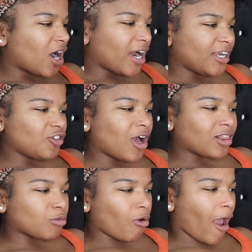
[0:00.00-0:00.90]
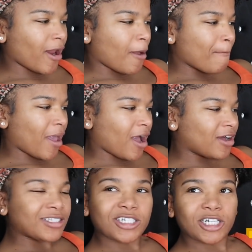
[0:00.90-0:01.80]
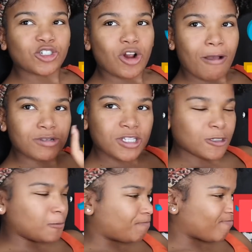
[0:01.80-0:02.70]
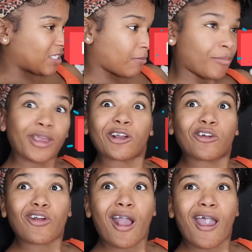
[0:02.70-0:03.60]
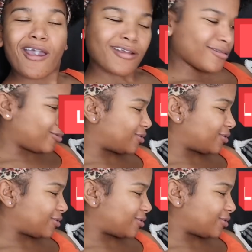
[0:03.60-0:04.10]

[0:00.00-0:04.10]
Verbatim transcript: Alright, you got the right amount of teardrops too. I'm being here crying.